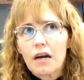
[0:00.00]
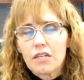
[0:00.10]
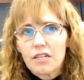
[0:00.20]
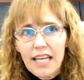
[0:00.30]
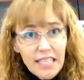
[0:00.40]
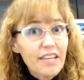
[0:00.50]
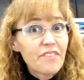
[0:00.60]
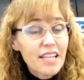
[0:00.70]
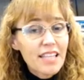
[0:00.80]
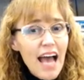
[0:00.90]
and leave it
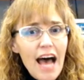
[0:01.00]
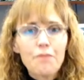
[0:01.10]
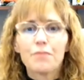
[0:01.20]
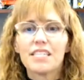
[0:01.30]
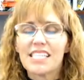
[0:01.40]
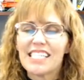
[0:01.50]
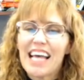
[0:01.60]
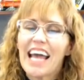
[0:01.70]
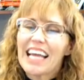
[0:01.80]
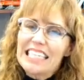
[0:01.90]
at that, but to
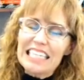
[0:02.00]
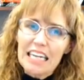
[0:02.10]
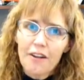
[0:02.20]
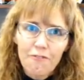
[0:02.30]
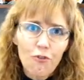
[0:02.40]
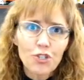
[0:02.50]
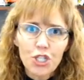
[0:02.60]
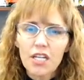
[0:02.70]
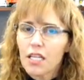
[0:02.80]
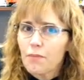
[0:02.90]
say,
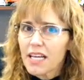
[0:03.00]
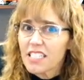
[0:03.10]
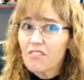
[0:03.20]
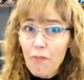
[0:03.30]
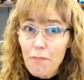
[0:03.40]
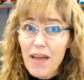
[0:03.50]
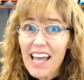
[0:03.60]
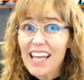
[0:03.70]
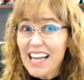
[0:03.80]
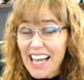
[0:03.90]
unfortunately, because of my
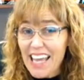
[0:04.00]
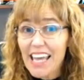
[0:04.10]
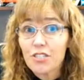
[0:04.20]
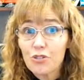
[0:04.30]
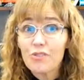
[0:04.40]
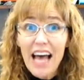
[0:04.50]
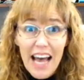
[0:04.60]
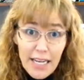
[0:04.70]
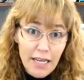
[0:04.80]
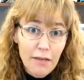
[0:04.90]
pain, I can't do
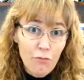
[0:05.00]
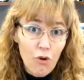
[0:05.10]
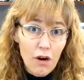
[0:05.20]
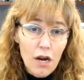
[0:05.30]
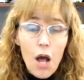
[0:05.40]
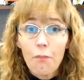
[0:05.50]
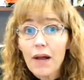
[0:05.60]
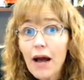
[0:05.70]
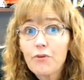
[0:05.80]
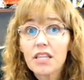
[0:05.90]
that anymore, but
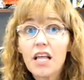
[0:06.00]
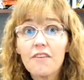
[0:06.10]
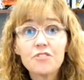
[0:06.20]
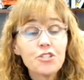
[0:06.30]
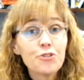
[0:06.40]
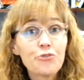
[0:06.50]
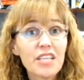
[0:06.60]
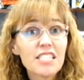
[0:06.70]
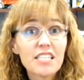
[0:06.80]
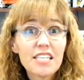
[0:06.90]
I would love to do
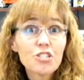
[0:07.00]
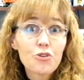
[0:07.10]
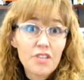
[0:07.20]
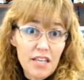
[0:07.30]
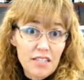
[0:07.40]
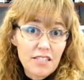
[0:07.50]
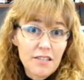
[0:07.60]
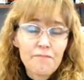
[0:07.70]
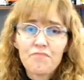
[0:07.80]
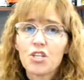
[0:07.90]
this, this, or this.
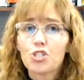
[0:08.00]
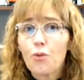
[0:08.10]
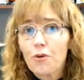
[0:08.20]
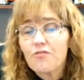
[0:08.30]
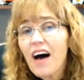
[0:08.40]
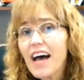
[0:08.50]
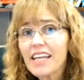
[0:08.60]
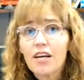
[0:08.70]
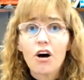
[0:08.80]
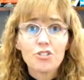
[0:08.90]
So
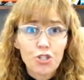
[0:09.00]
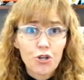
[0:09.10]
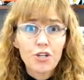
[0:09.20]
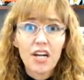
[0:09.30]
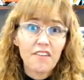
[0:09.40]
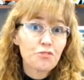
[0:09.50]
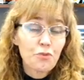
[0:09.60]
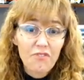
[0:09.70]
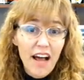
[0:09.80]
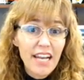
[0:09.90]
providing alternatives,
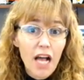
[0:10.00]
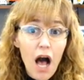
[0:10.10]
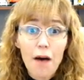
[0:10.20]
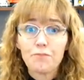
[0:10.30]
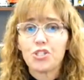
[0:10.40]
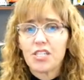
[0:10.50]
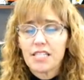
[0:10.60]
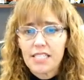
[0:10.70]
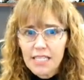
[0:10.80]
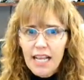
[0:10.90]
providing options,